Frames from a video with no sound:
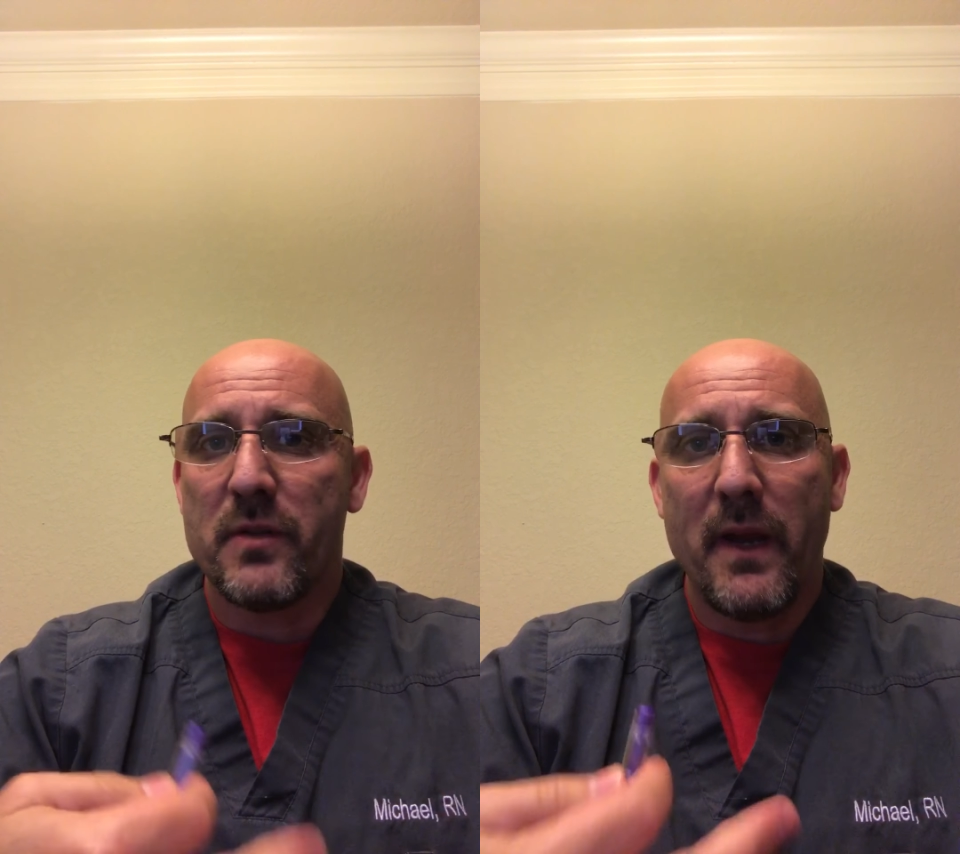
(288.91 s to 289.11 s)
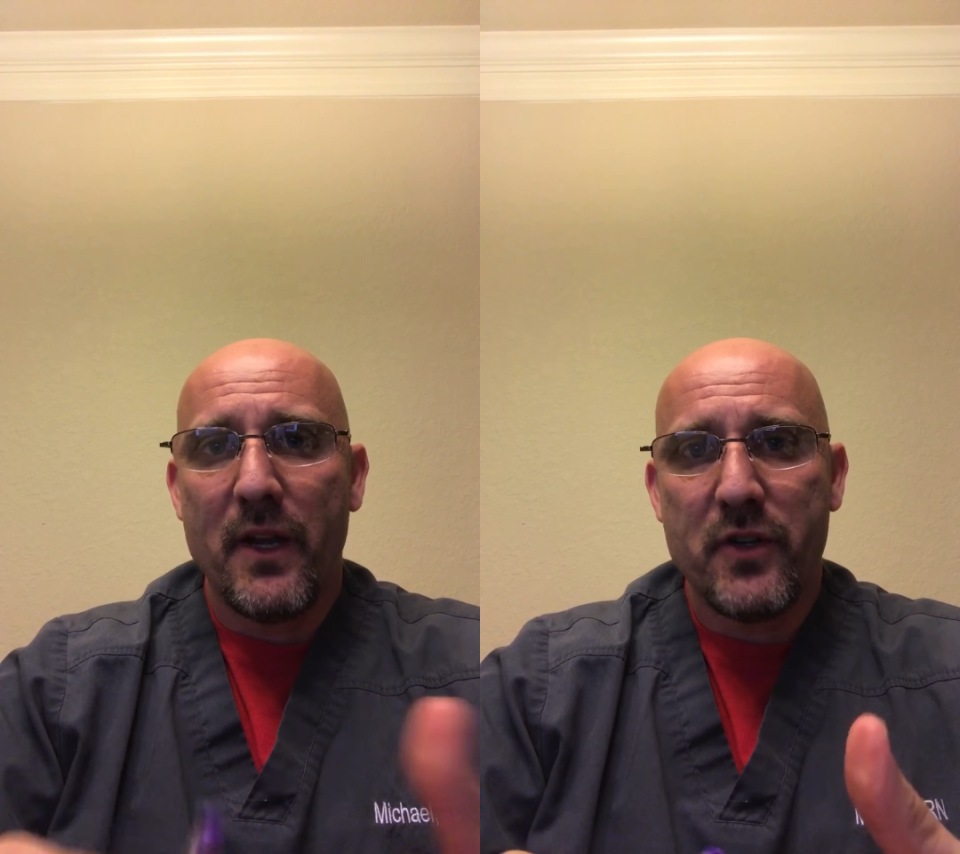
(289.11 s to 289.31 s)

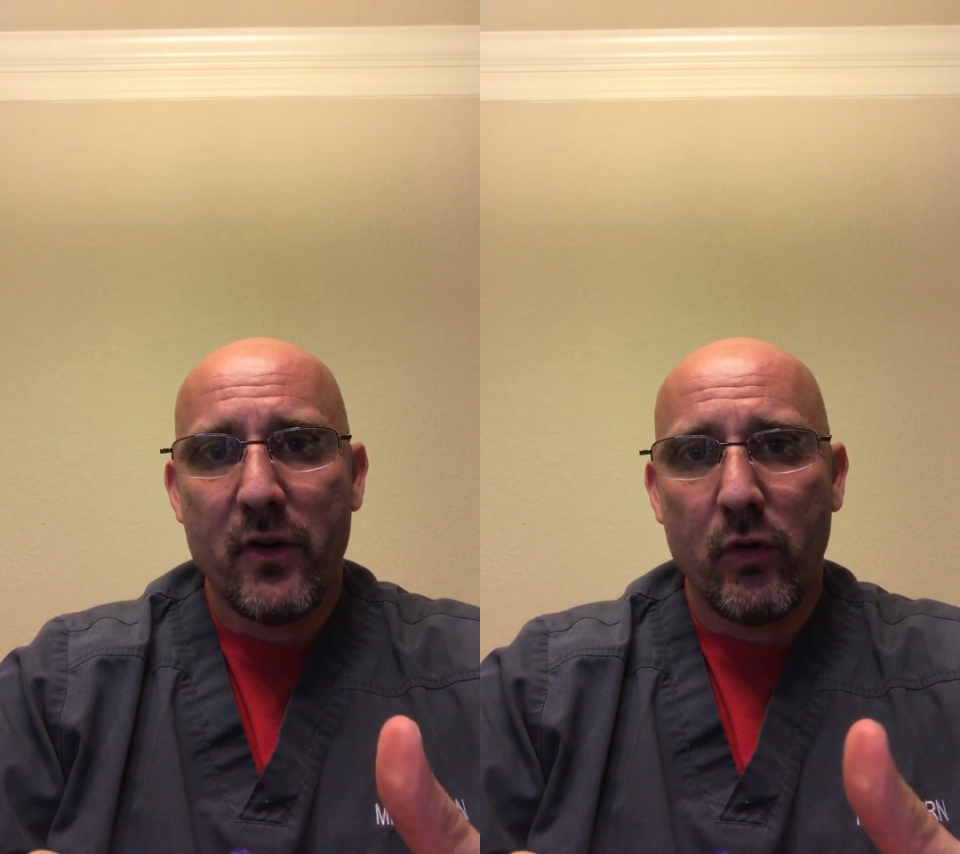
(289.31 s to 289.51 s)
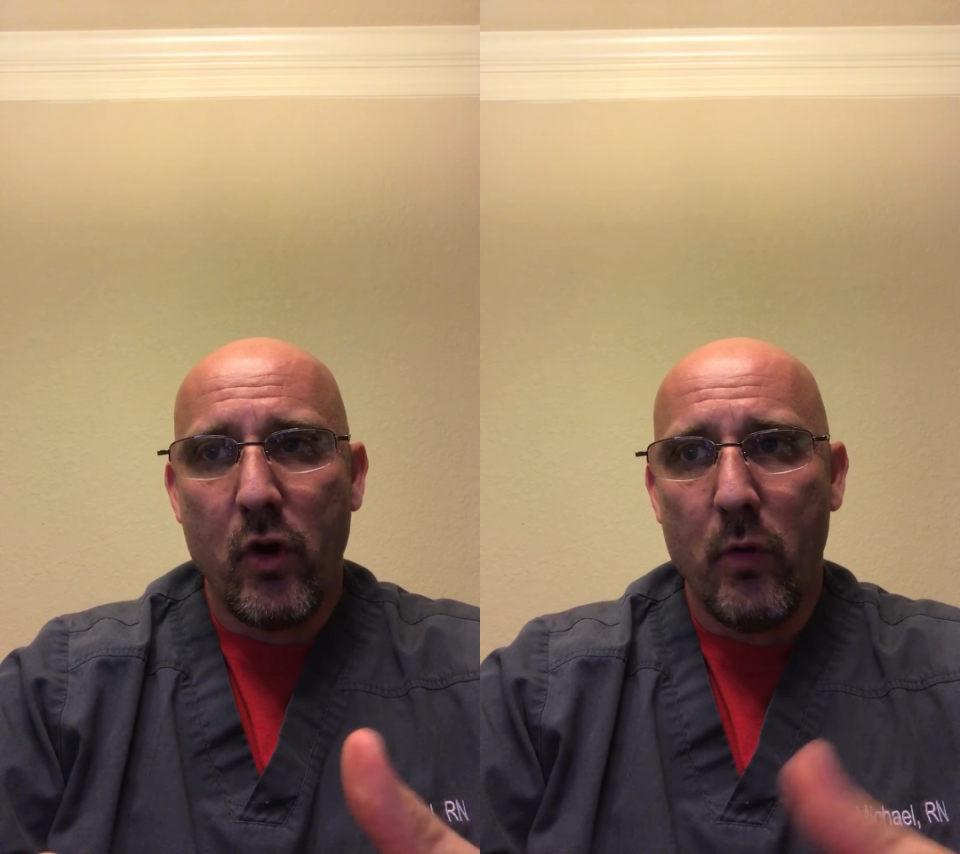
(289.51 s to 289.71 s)
pay a
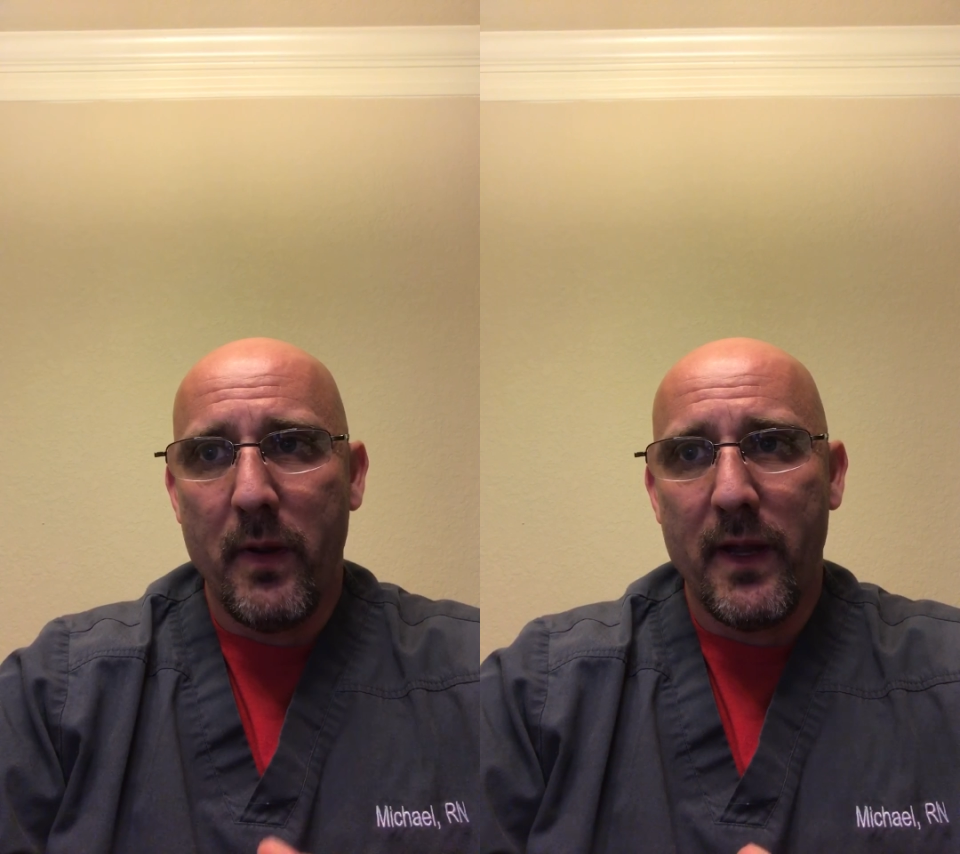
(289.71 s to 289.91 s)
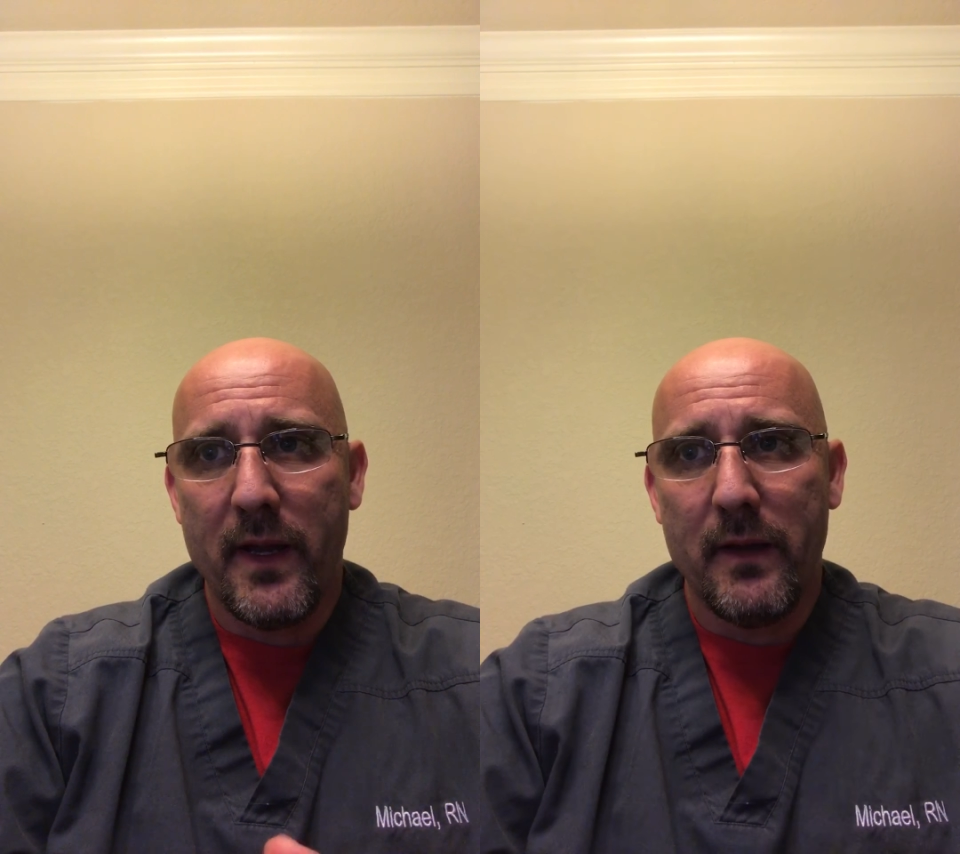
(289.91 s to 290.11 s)
general
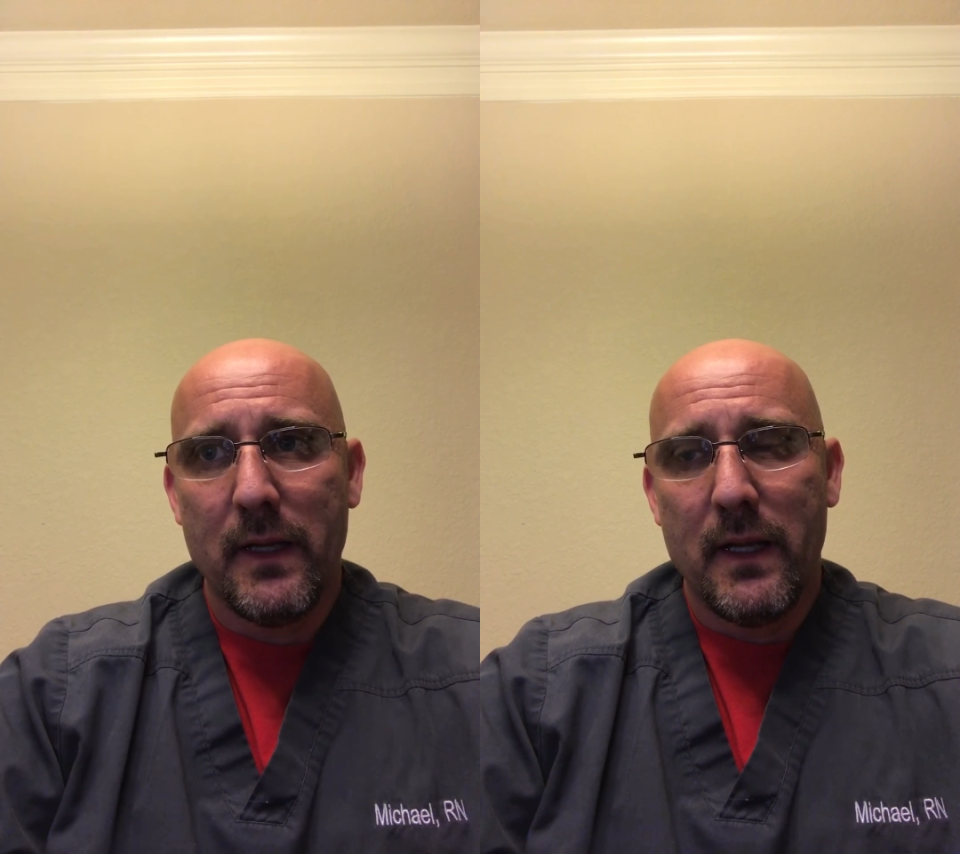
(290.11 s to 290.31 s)
copay.